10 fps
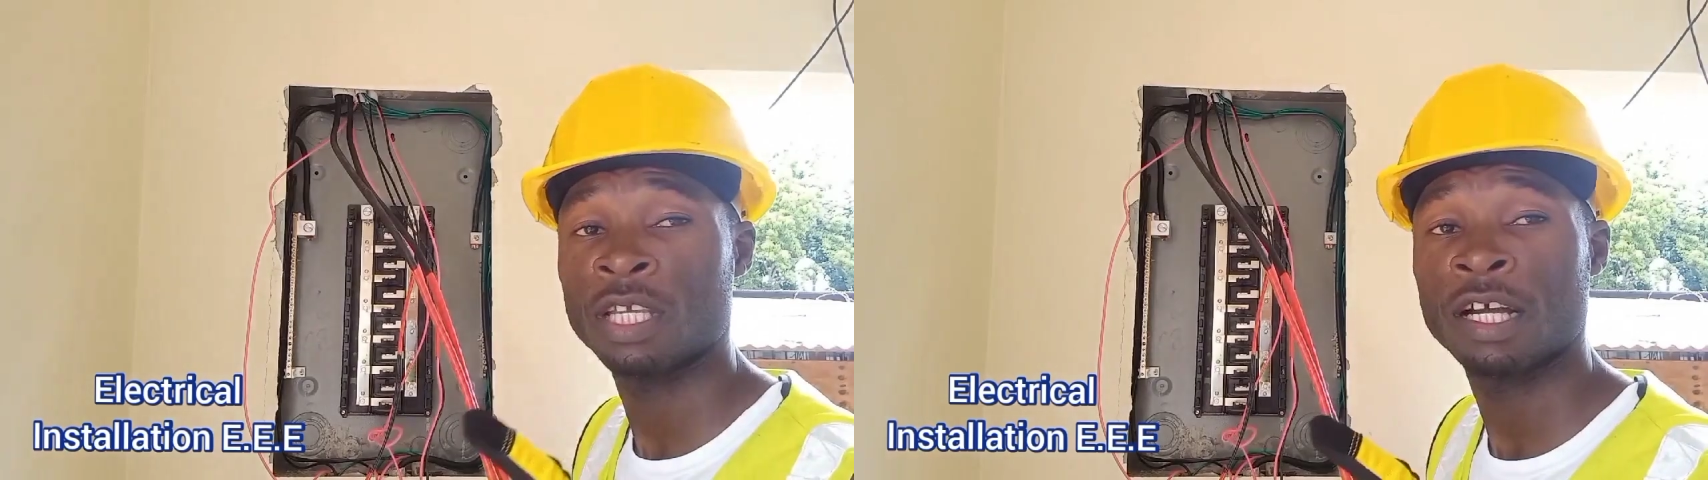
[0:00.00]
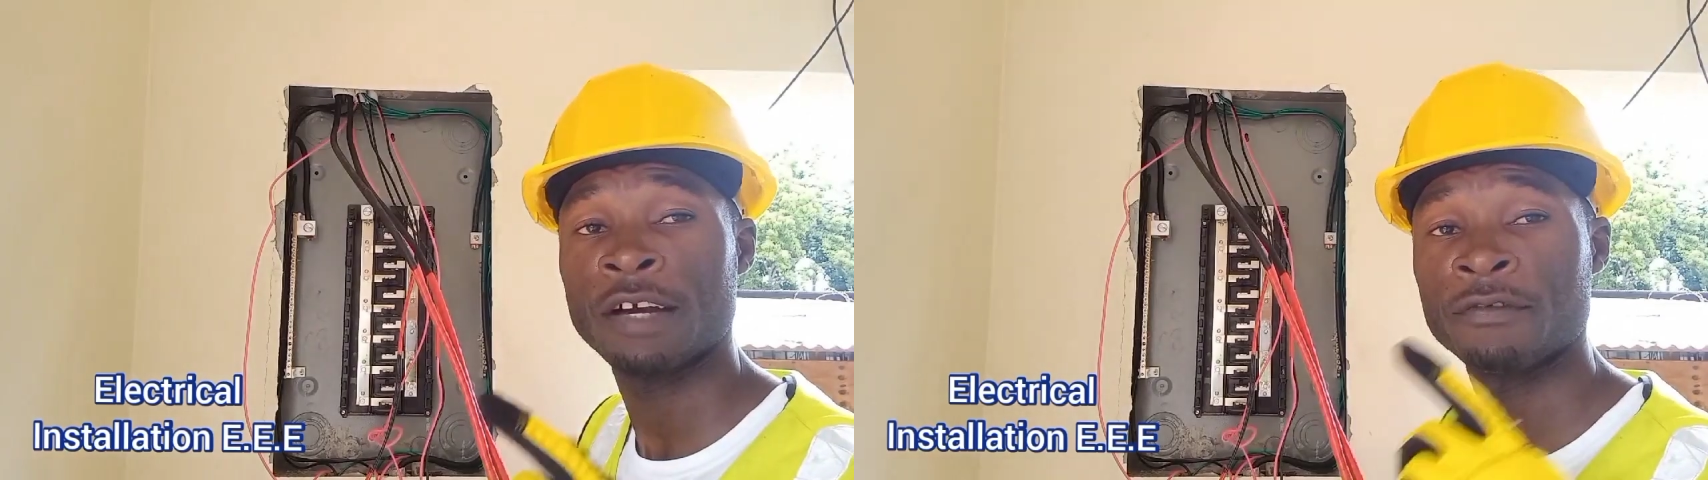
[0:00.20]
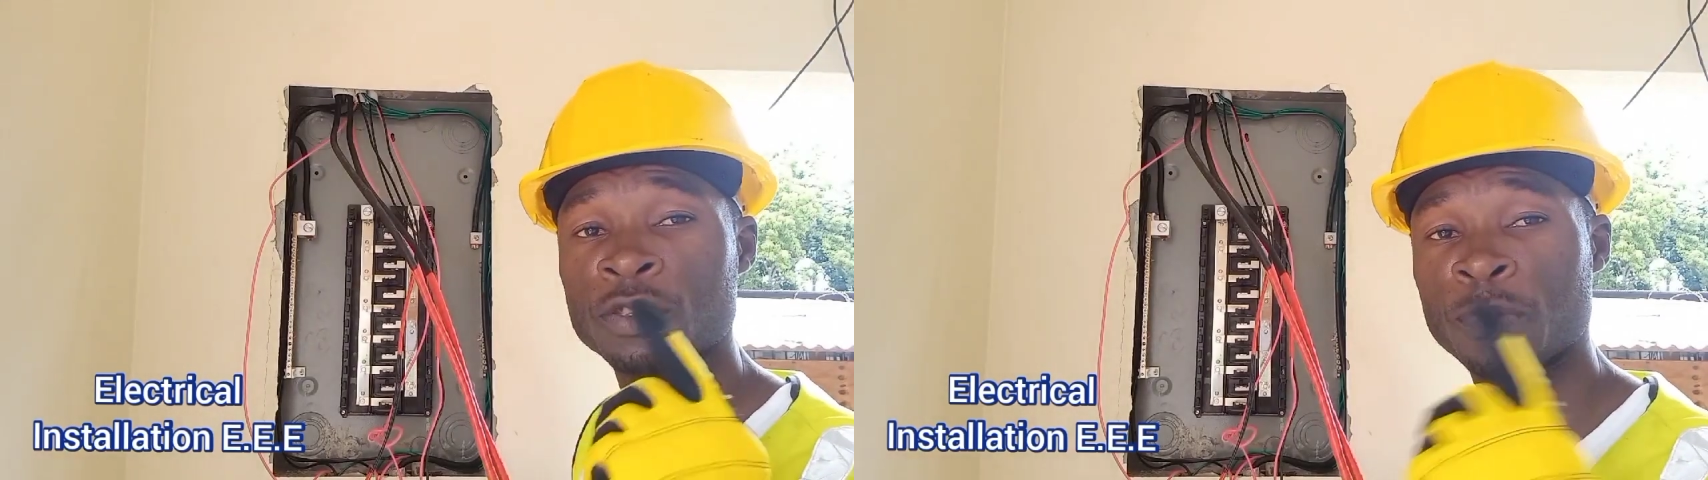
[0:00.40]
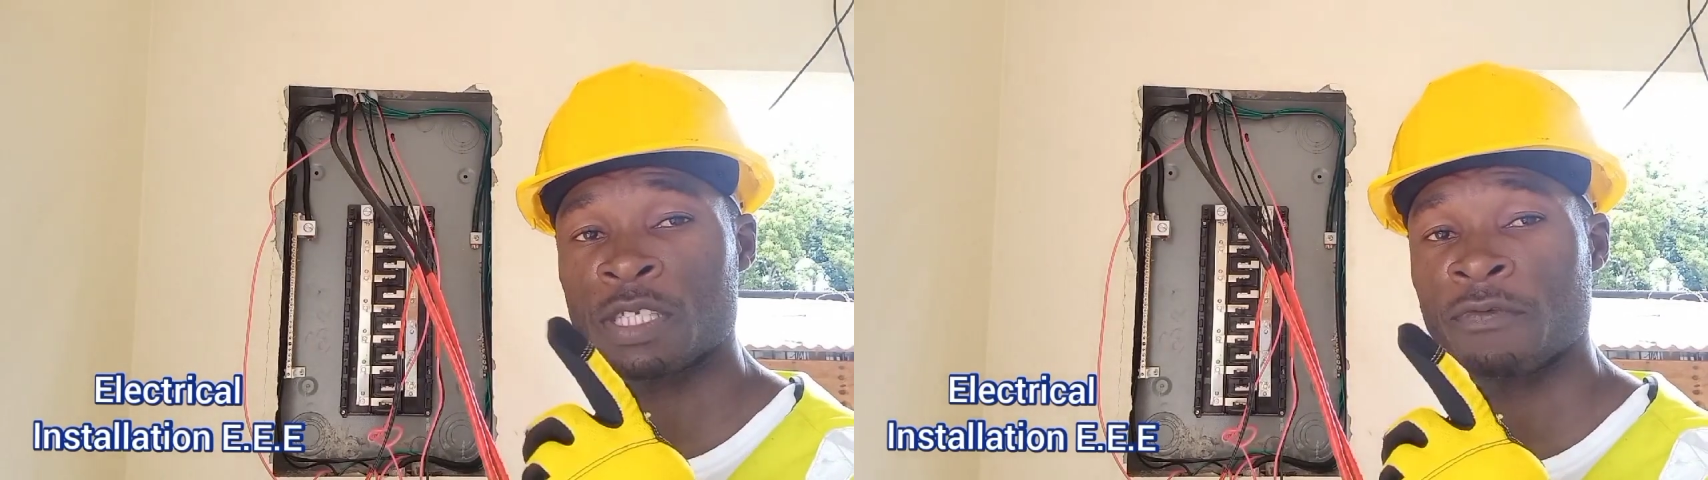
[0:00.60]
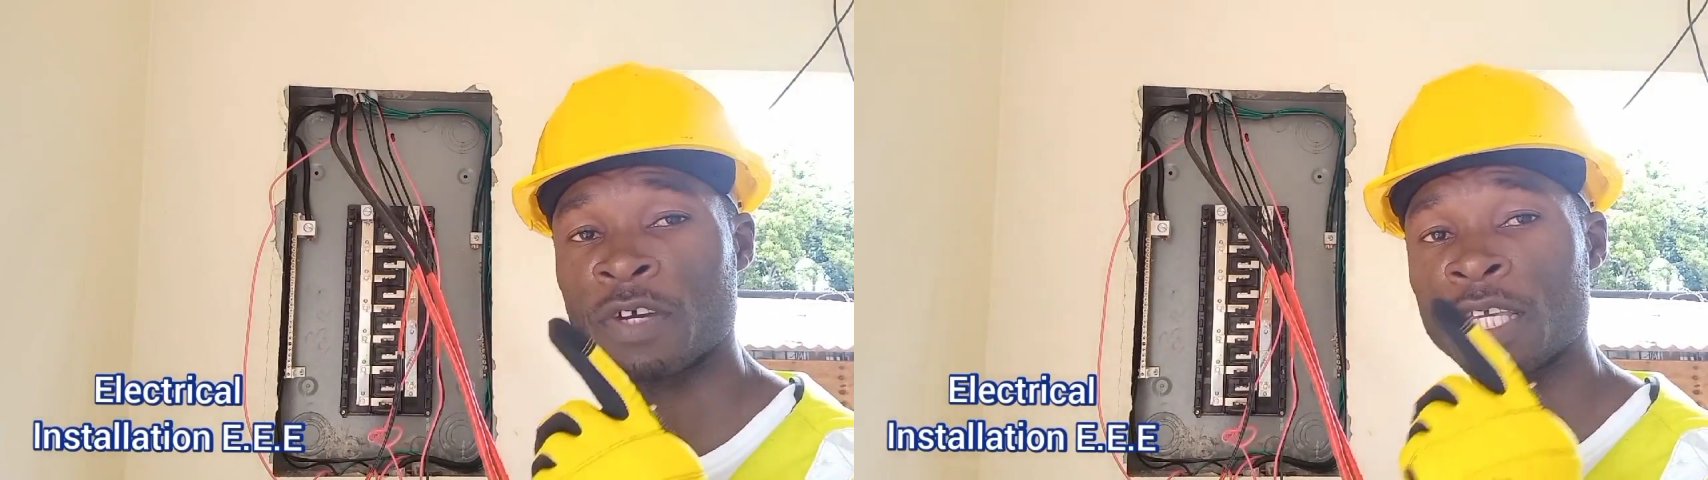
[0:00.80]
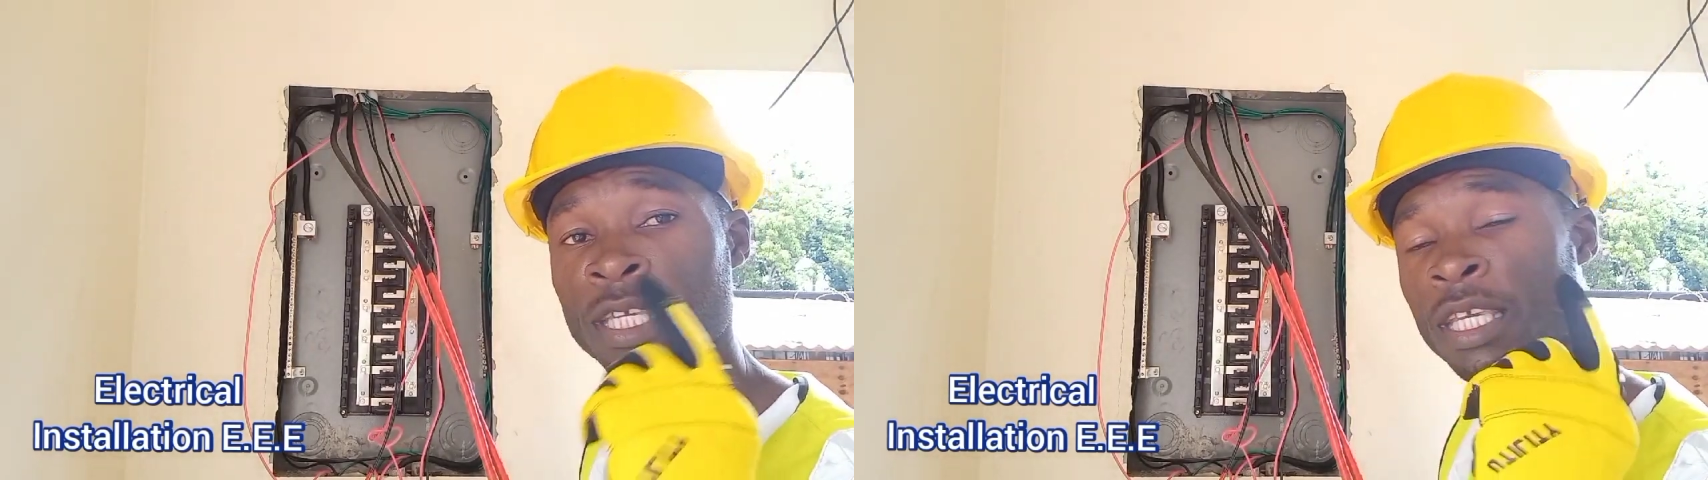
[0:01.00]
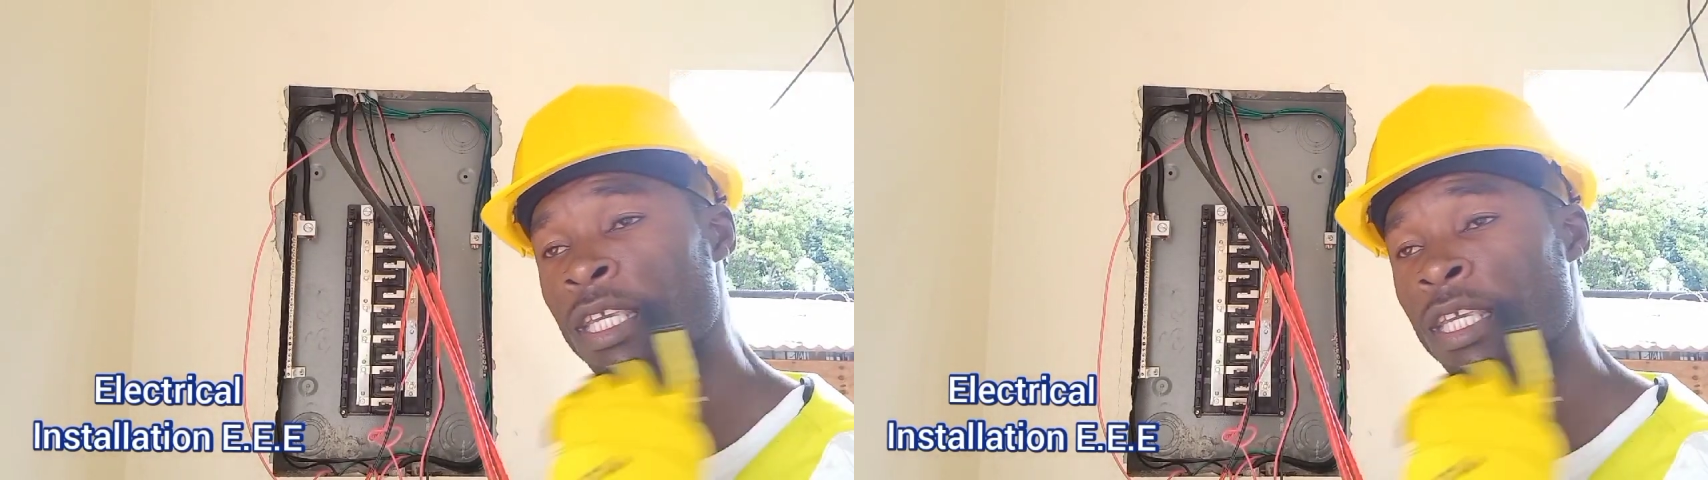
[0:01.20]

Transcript: things I have specified